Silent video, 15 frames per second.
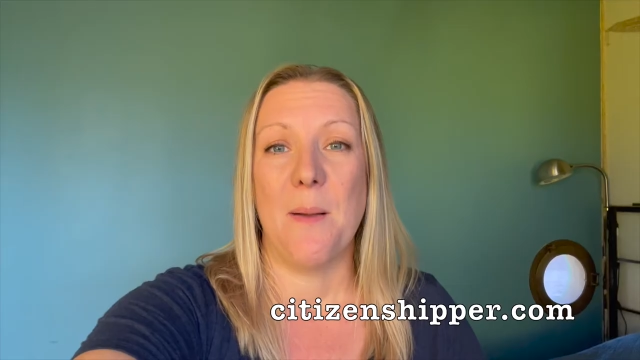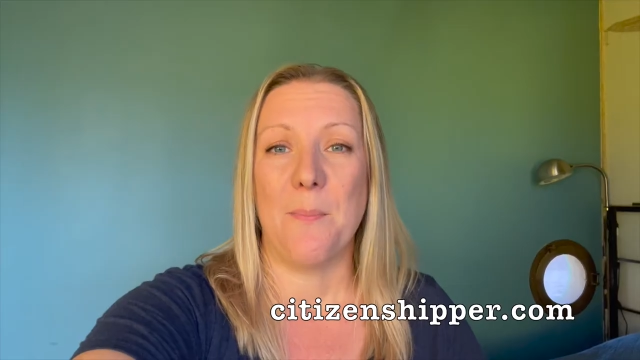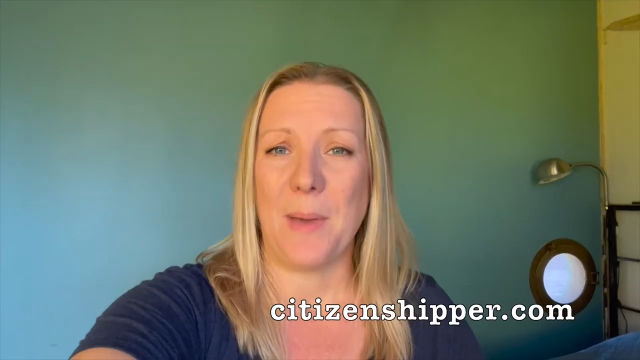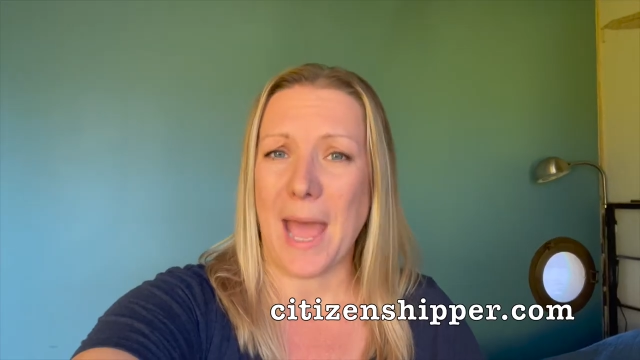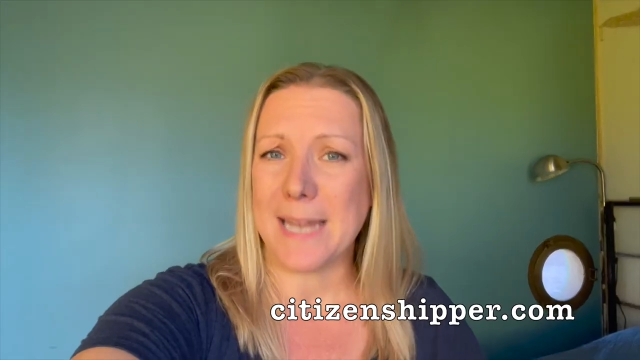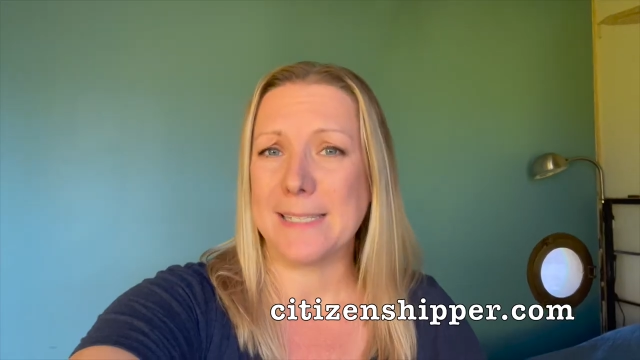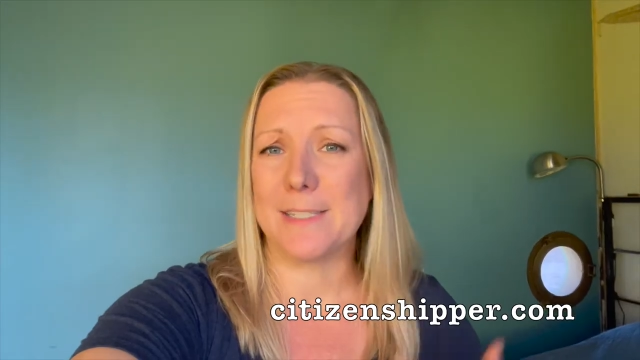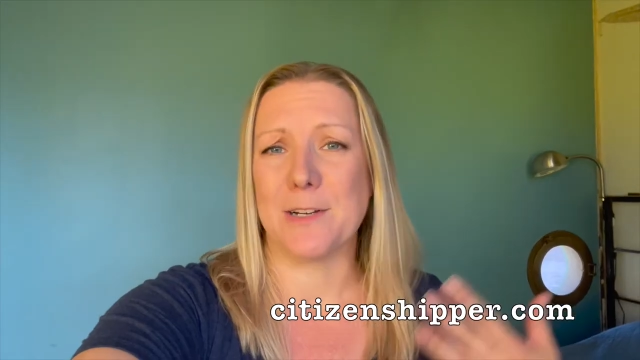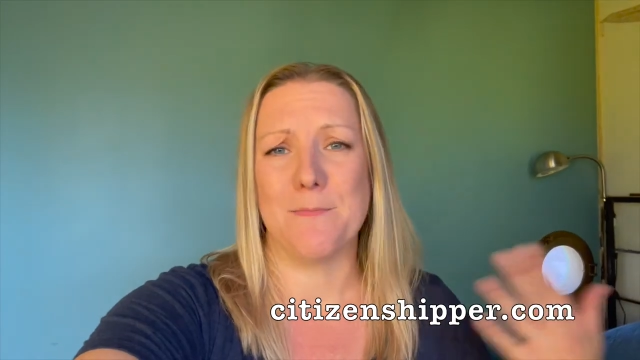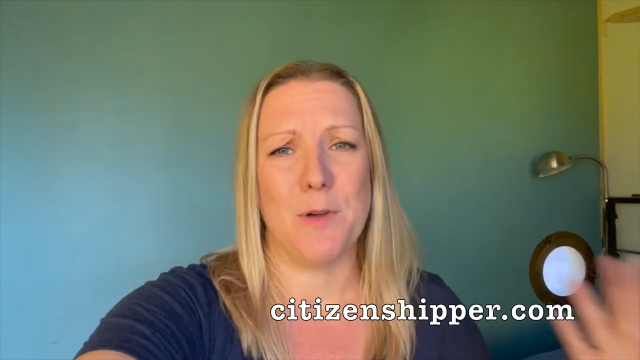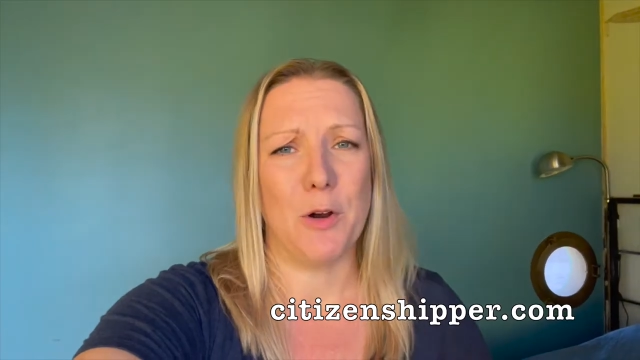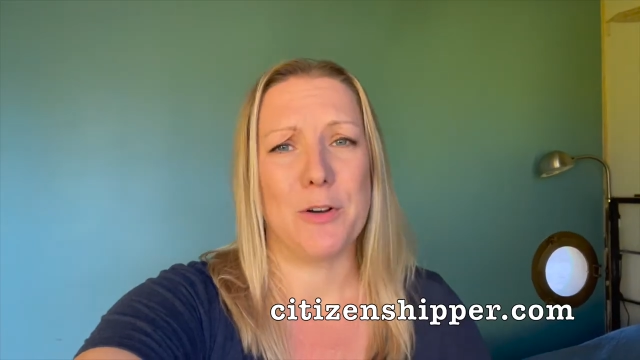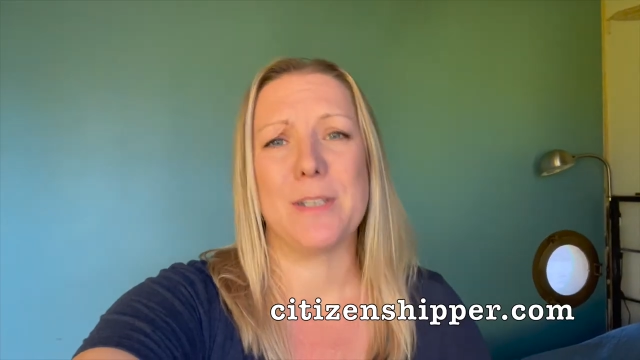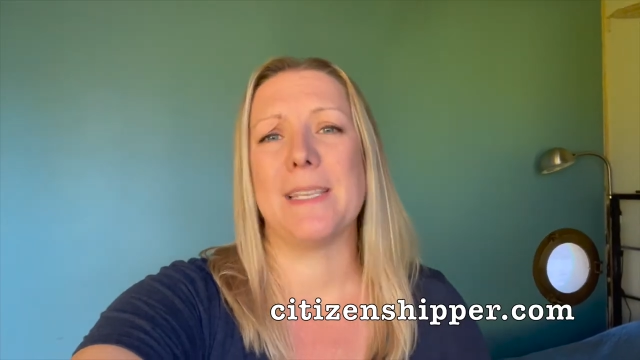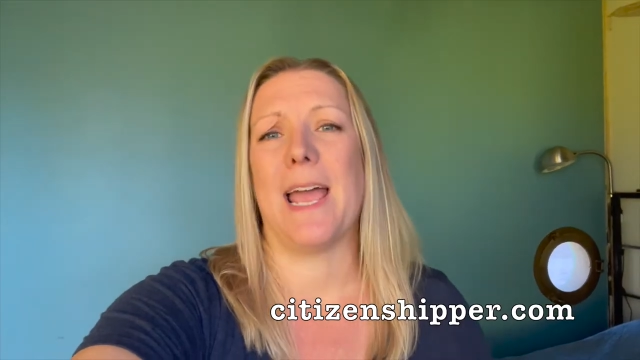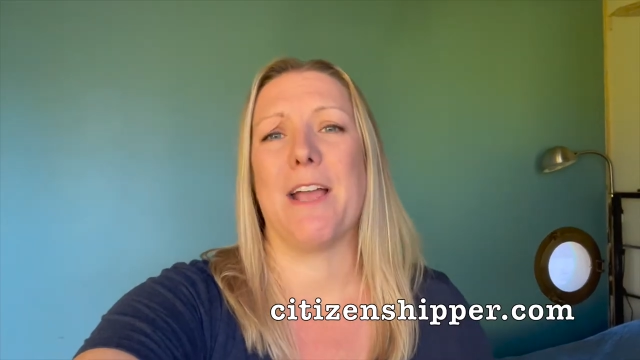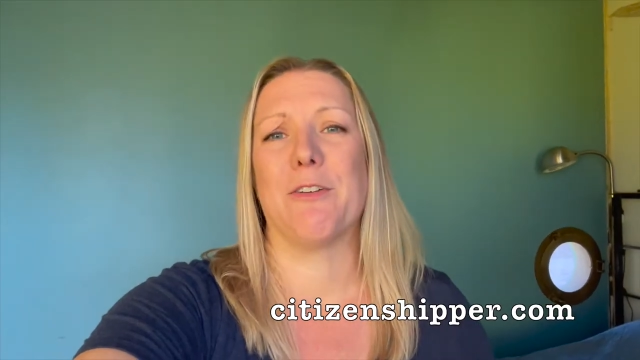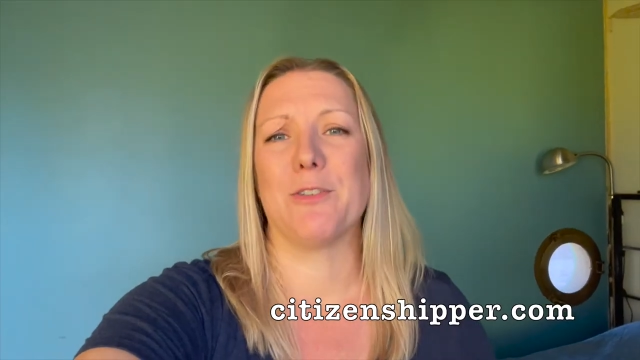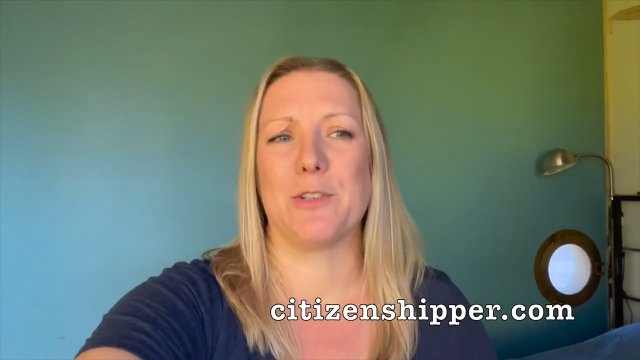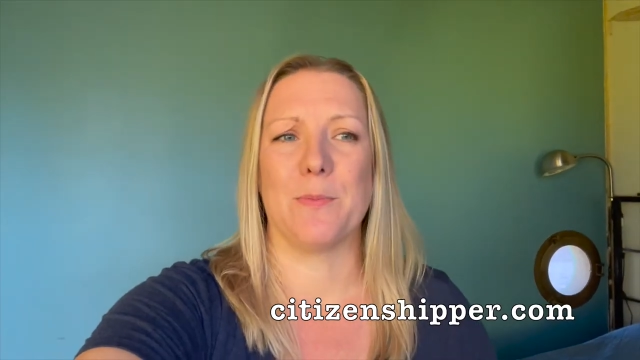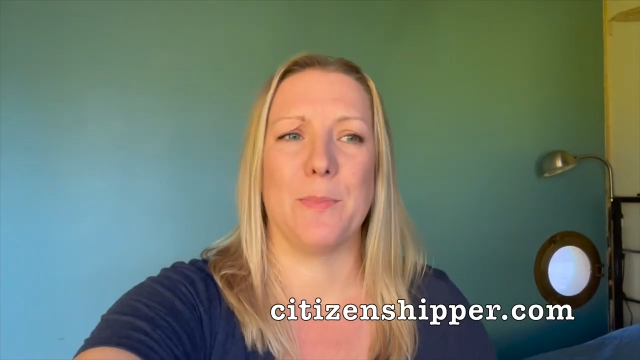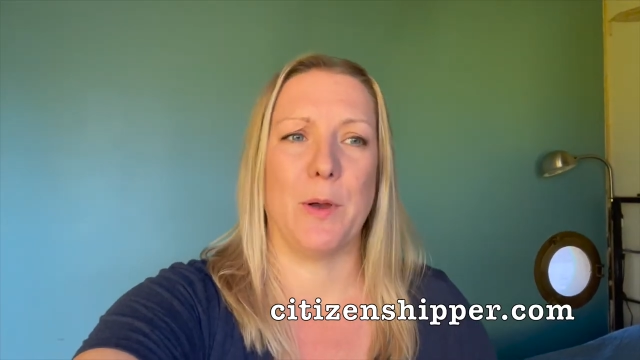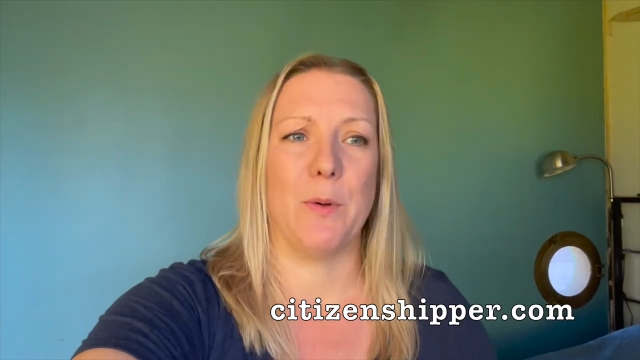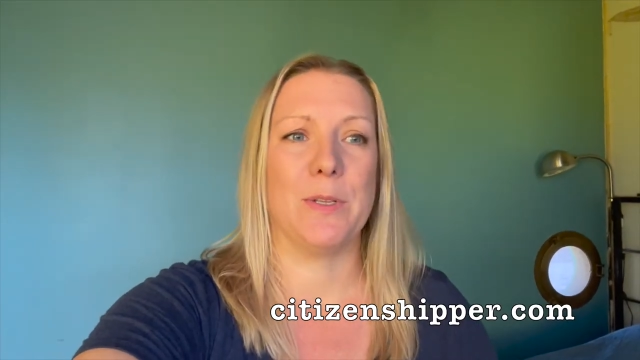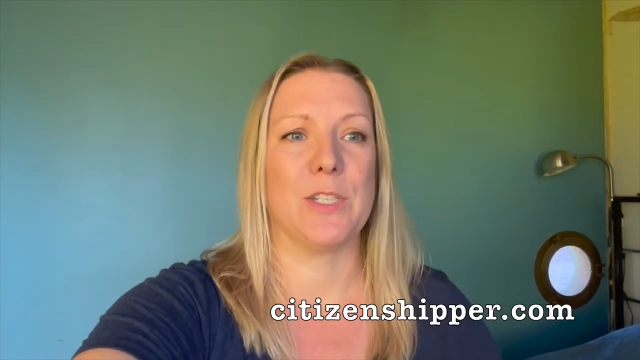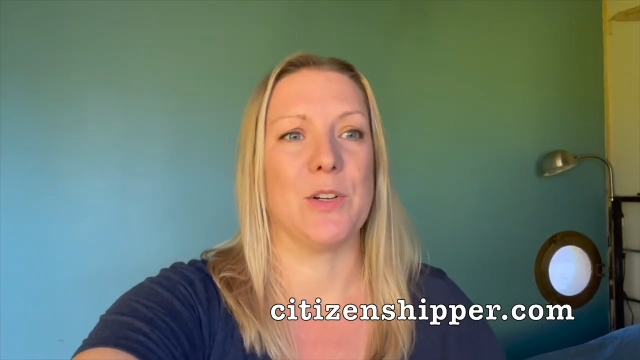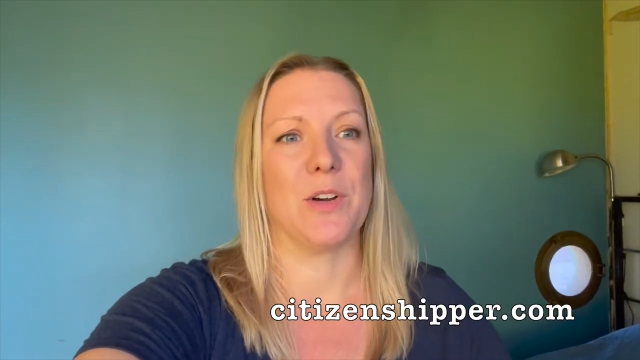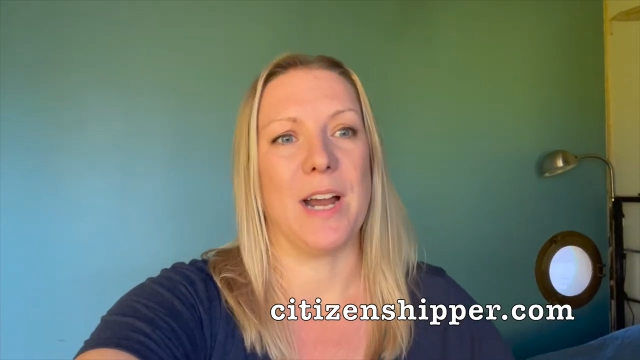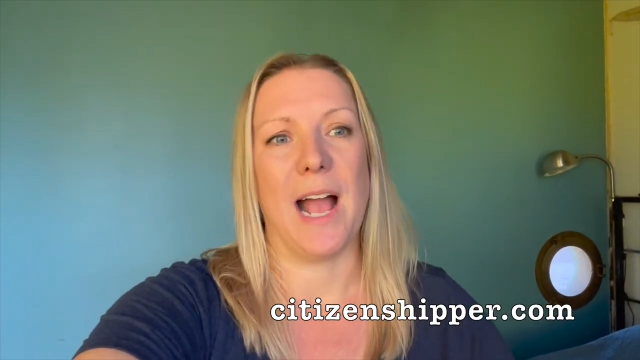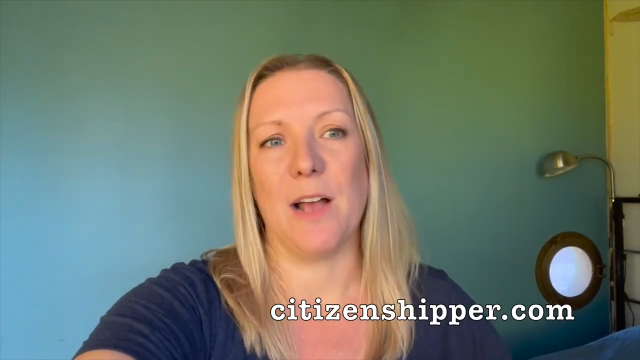pets or motorcycles or boats or